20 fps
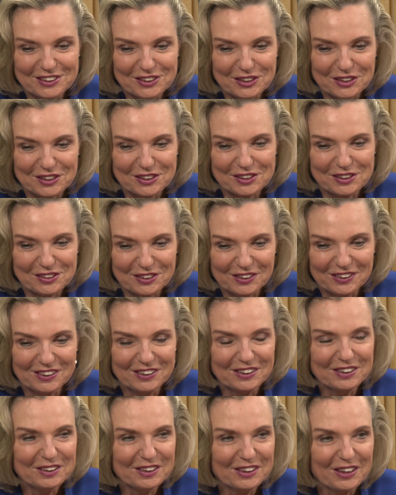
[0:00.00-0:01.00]
just,
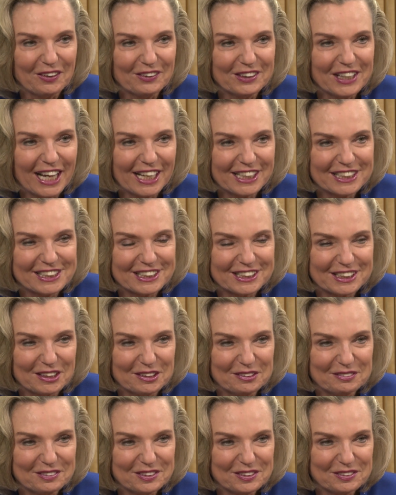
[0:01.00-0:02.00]
an
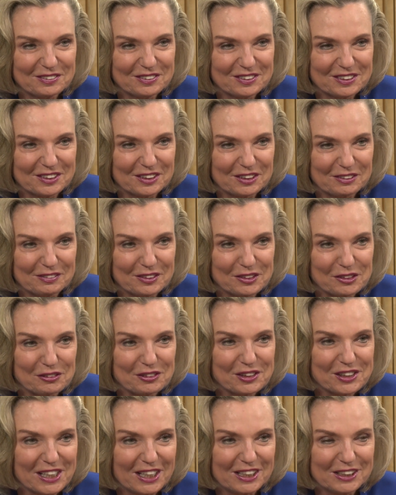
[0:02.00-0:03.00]
accident, which was sort of a
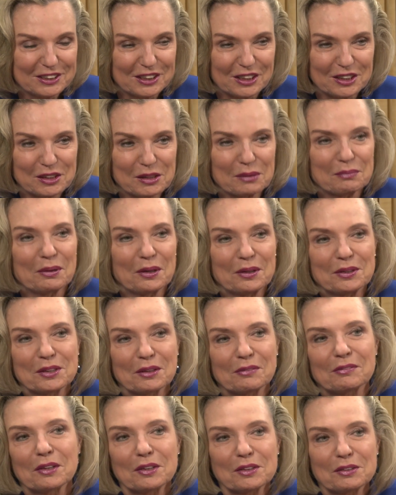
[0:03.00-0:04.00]
result, I suppose, of
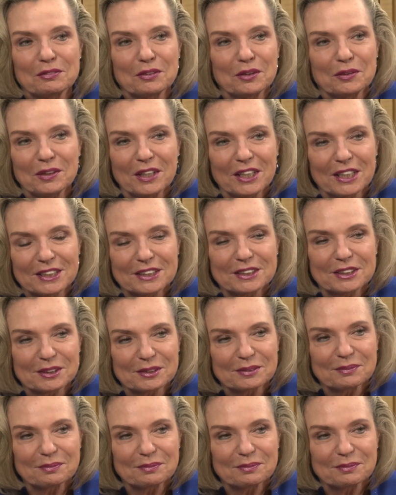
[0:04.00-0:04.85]
those few years.